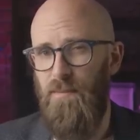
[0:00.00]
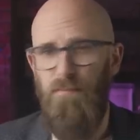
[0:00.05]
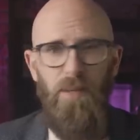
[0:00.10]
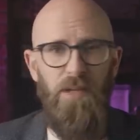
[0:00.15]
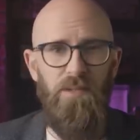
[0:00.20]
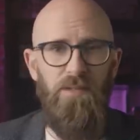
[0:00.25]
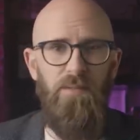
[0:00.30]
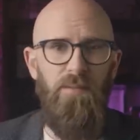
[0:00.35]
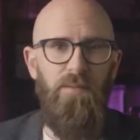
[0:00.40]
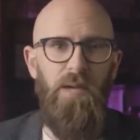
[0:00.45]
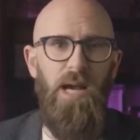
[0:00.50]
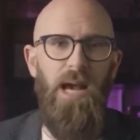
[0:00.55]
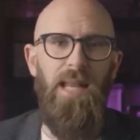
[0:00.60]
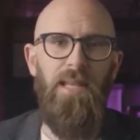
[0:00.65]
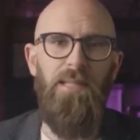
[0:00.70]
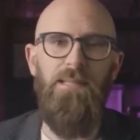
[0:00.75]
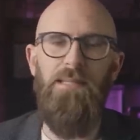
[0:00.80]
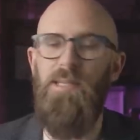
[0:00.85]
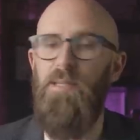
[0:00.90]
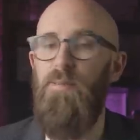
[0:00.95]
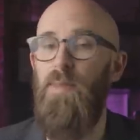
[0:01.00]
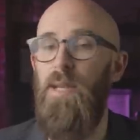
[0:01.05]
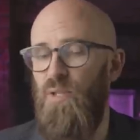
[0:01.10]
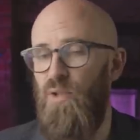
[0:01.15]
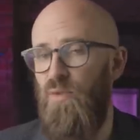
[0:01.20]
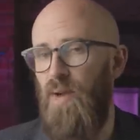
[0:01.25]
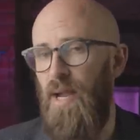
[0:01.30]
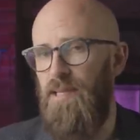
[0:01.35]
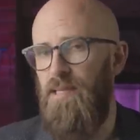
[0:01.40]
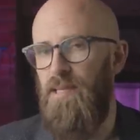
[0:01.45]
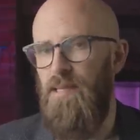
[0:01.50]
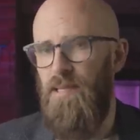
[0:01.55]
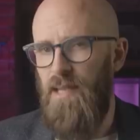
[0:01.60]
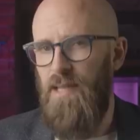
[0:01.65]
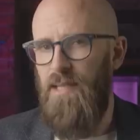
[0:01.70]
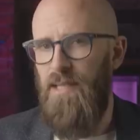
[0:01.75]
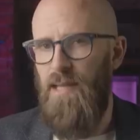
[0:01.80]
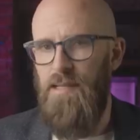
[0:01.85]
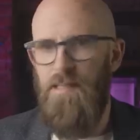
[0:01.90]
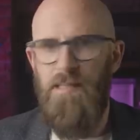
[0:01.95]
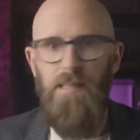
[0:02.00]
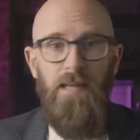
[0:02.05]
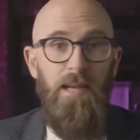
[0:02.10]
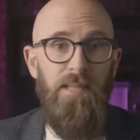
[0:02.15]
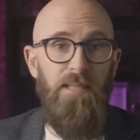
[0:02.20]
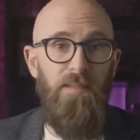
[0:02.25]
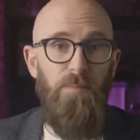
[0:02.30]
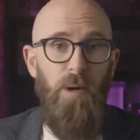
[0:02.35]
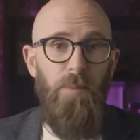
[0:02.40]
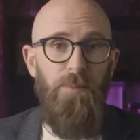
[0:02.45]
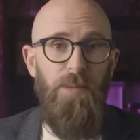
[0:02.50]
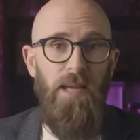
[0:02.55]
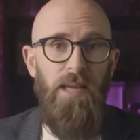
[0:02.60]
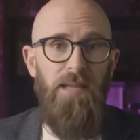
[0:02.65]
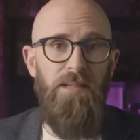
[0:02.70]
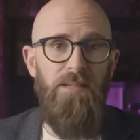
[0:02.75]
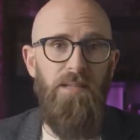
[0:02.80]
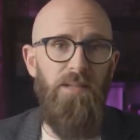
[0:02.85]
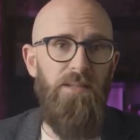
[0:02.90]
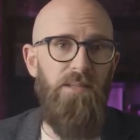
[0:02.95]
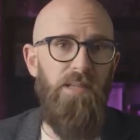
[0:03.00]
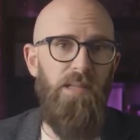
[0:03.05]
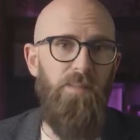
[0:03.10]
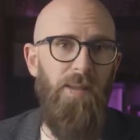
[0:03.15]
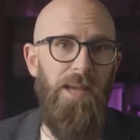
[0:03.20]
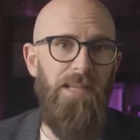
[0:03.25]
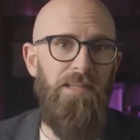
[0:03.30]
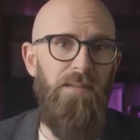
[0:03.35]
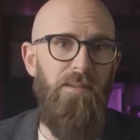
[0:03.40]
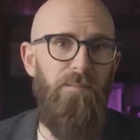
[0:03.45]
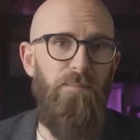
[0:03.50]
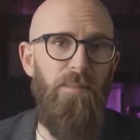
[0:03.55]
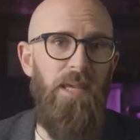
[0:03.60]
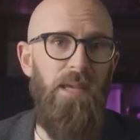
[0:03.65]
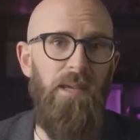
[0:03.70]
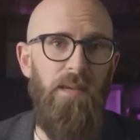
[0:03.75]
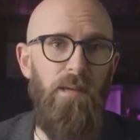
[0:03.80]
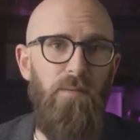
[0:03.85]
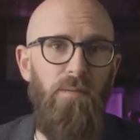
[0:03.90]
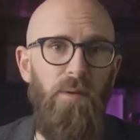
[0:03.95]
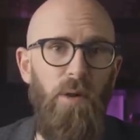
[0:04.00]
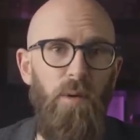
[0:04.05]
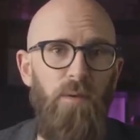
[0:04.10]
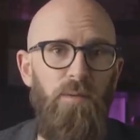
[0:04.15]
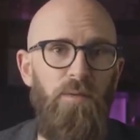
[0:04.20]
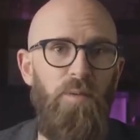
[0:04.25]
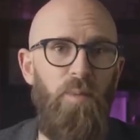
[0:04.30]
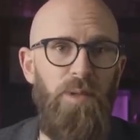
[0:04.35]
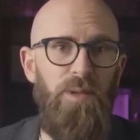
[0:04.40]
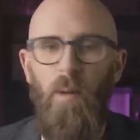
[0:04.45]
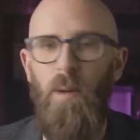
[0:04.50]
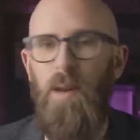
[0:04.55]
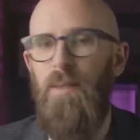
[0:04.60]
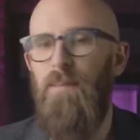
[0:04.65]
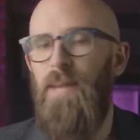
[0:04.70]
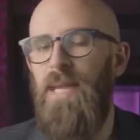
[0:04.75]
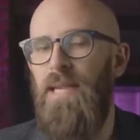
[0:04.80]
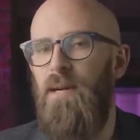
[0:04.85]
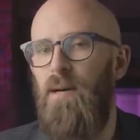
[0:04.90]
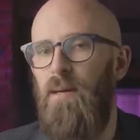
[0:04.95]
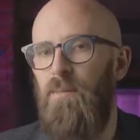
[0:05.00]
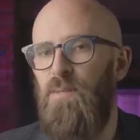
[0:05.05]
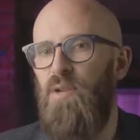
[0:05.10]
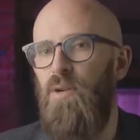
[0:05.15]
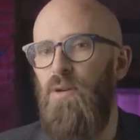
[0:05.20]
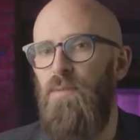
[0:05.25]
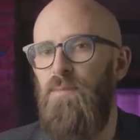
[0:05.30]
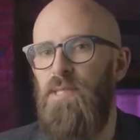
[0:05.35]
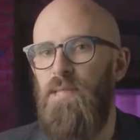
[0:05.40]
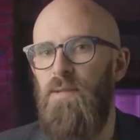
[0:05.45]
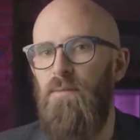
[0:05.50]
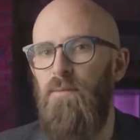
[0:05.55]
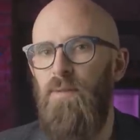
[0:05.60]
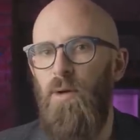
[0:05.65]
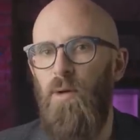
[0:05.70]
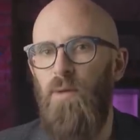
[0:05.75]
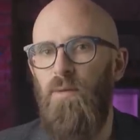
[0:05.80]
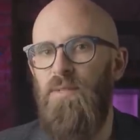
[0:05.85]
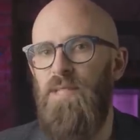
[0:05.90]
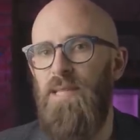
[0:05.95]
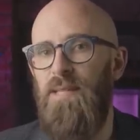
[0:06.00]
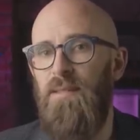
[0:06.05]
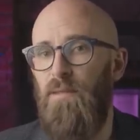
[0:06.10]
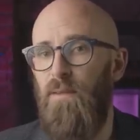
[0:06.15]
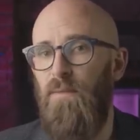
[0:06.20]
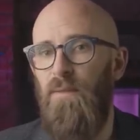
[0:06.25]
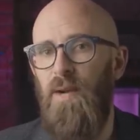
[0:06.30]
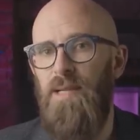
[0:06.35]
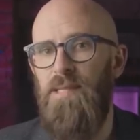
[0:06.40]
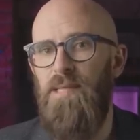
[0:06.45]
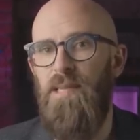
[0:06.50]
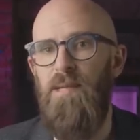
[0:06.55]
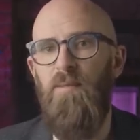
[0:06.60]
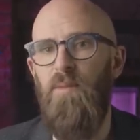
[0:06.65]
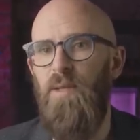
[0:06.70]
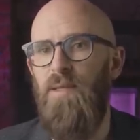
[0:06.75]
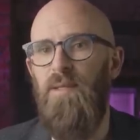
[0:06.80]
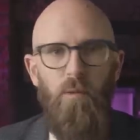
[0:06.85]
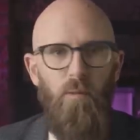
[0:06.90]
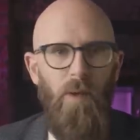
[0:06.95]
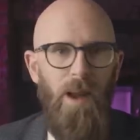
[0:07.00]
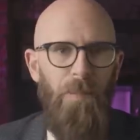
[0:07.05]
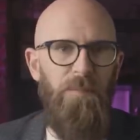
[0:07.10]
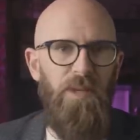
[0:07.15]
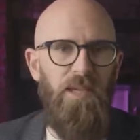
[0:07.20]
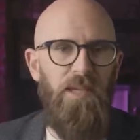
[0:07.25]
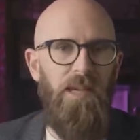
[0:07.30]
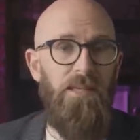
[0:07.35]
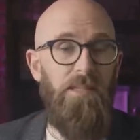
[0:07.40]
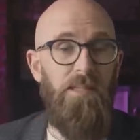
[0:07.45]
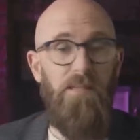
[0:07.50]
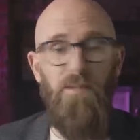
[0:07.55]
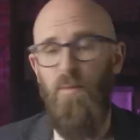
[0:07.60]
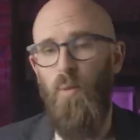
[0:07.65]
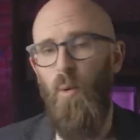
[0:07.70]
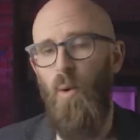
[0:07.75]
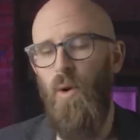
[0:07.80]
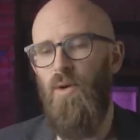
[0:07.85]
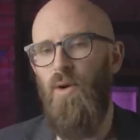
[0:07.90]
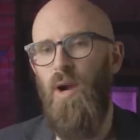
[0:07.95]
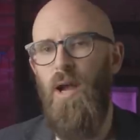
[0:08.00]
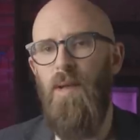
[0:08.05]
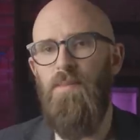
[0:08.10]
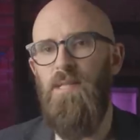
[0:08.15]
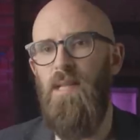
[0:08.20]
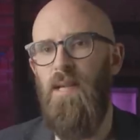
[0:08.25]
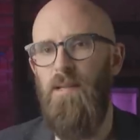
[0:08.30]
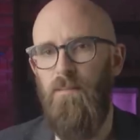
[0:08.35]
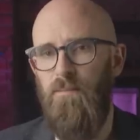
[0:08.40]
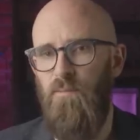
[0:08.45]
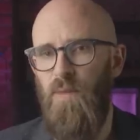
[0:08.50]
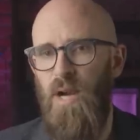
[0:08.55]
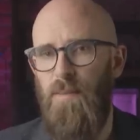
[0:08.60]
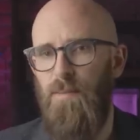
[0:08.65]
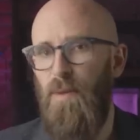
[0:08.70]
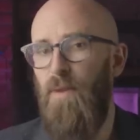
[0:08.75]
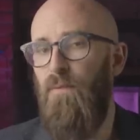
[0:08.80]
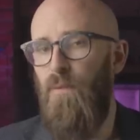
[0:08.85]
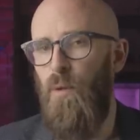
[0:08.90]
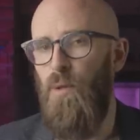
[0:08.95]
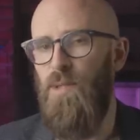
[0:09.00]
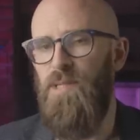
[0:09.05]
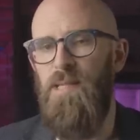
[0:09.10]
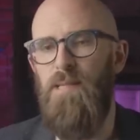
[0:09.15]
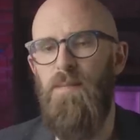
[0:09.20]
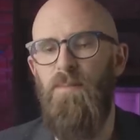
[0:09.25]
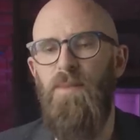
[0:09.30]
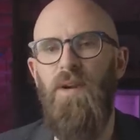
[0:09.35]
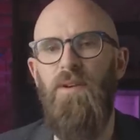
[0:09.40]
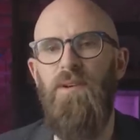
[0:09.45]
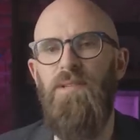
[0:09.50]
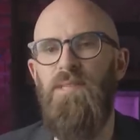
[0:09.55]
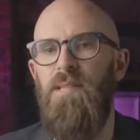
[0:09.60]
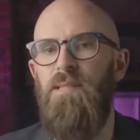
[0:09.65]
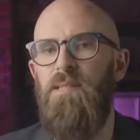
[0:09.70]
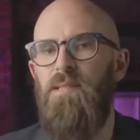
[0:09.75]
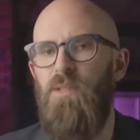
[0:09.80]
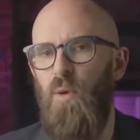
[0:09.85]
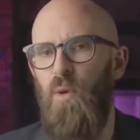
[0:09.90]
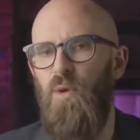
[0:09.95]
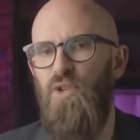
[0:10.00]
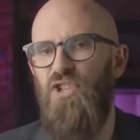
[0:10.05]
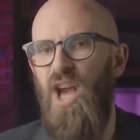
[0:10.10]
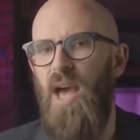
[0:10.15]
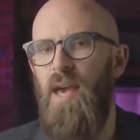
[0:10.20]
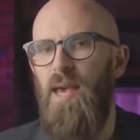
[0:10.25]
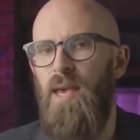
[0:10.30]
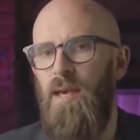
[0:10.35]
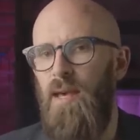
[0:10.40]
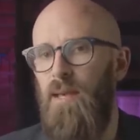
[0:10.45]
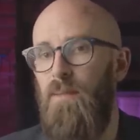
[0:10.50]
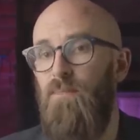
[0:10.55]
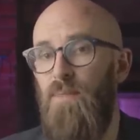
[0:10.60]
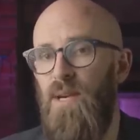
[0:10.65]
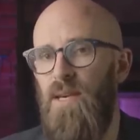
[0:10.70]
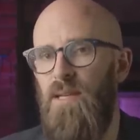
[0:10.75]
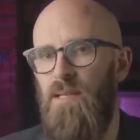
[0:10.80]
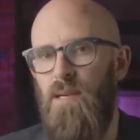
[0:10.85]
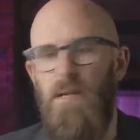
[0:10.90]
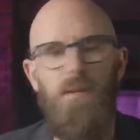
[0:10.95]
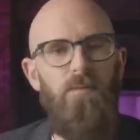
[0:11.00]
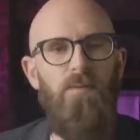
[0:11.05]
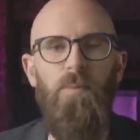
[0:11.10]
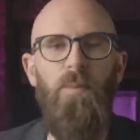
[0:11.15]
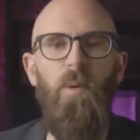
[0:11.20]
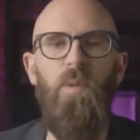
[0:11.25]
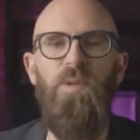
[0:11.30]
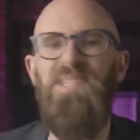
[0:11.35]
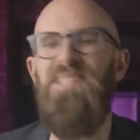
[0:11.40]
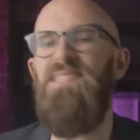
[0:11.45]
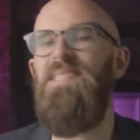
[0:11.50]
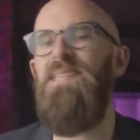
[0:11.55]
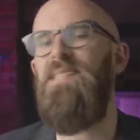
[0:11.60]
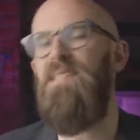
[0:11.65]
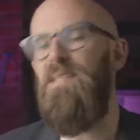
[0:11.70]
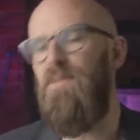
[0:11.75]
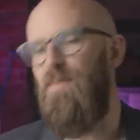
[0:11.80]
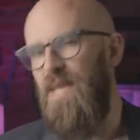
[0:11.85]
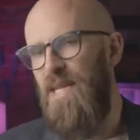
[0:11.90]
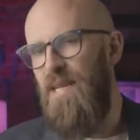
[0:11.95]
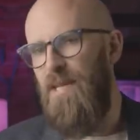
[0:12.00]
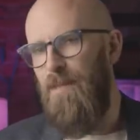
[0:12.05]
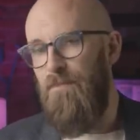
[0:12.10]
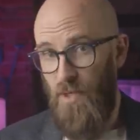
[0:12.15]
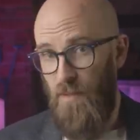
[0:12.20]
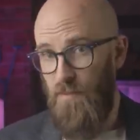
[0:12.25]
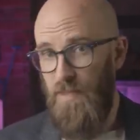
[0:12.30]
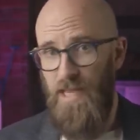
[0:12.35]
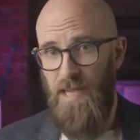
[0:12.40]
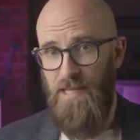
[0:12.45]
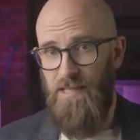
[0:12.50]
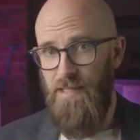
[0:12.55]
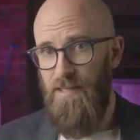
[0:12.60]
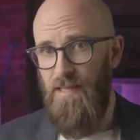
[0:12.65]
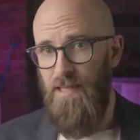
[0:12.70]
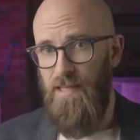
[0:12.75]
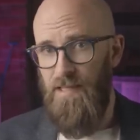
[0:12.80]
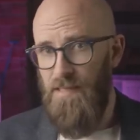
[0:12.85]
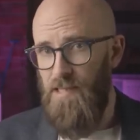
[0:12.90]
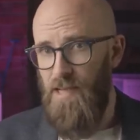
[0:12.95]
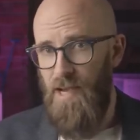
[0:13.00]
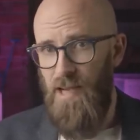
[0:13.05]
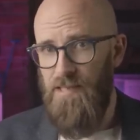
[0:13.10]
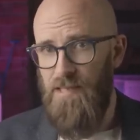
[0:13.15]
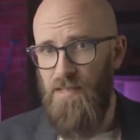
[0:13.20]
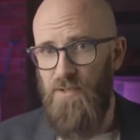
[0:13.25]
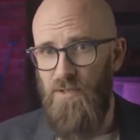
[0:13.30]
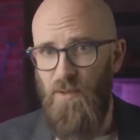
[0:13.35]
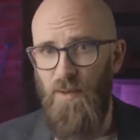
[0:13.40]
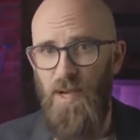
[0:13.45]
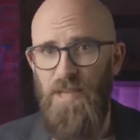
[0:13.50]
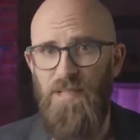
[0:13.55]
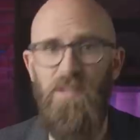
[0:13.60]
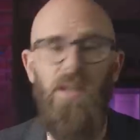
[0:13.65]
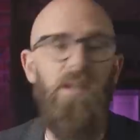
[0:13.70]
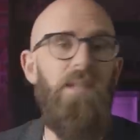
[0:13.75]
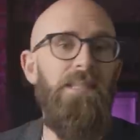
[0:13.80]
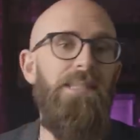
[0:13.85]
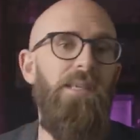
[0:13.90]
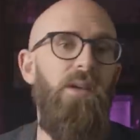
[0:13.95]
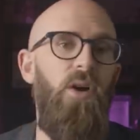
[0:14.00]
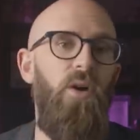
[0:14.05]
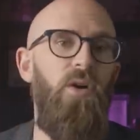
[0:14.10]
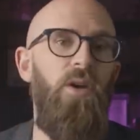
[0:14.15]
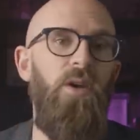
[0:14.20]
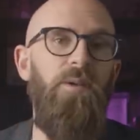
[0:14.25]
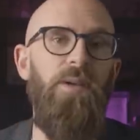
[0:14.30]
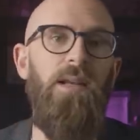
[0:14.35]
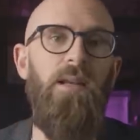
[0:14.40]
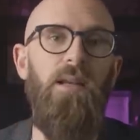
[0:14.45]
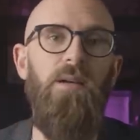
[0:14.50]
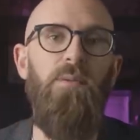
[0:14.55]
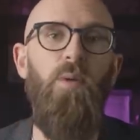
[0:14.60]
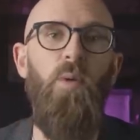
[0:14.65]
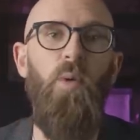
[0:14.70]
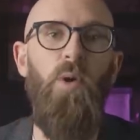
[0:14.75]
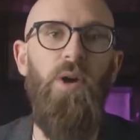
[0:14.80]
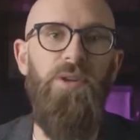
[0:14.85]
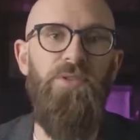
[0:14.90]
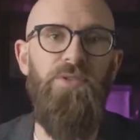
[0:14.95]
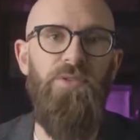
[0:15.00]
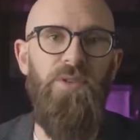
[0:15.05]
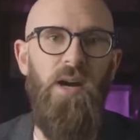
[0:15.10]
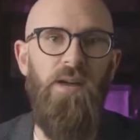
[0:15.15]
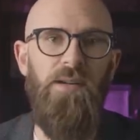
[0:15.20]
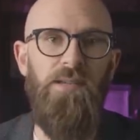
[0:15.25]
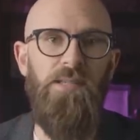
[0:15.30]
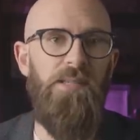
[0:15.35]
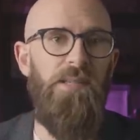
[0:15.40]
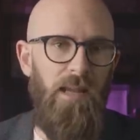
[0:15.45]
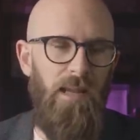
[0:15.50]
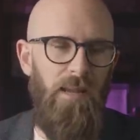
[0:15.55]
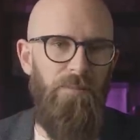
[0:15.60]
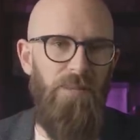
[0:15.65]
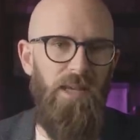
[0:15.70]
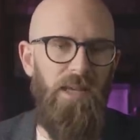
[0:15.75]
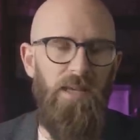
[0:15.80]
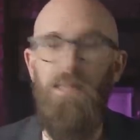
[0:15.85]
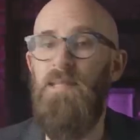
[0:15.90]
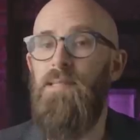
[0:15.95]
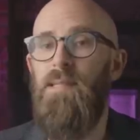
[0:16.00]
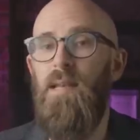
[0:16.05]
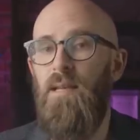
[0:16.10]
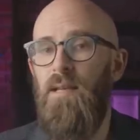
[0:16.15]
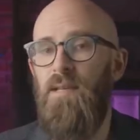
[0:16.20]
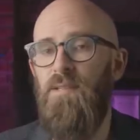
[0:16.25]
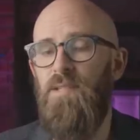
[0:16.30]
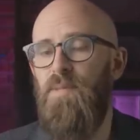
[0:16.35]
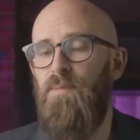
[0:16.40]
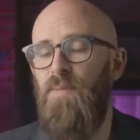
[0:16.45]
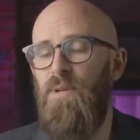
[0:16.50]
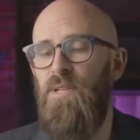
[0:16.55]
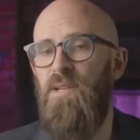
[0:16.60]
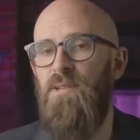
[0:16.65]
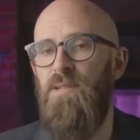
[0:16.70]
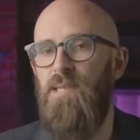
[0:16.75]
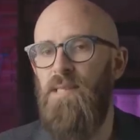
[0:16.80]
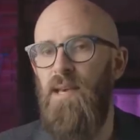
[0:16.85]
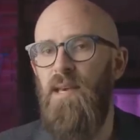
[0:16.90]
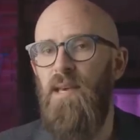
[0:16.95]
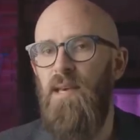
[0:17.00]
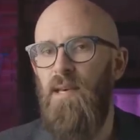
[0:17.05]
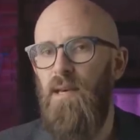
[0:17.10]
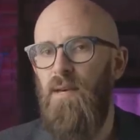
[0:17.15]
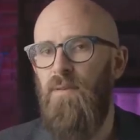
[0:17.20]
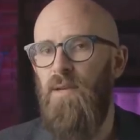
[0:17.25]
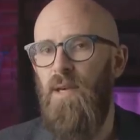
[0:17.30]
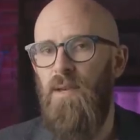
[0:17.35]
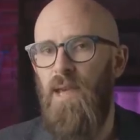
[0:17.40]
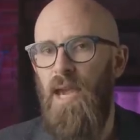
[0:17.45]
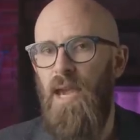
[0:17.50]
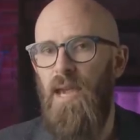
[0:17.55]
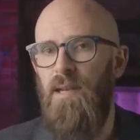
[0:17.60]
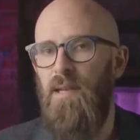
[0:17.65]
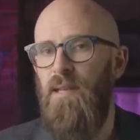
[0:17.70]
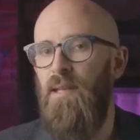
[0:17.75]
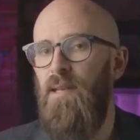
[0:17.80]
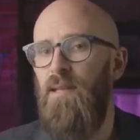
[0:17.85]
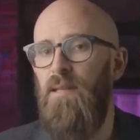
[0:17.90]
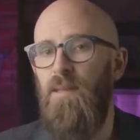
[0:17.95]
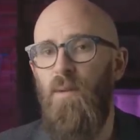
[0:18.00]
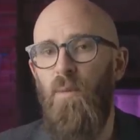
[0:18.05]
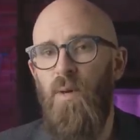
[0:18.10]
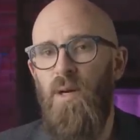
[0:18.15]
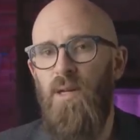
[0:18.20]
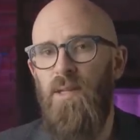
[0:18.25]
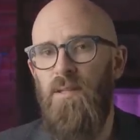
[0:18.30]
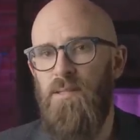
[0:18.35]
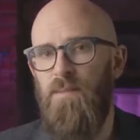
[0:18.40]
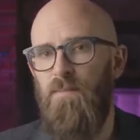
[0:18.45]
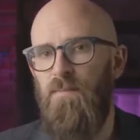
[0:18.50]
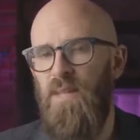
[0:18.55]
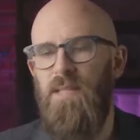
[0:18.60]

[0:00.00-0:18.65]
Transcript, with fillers: Much of the violence has been directed against the native population, suspected of being involved with one of the many armed groups involved in the fighting, with rampant cases of war crimes like rape, forced disappearances, torture, and murder reported since its beginning Complicated the entire situation is the ongoing global war on drugs, as Colombia is the largest producer of cocaine in the world.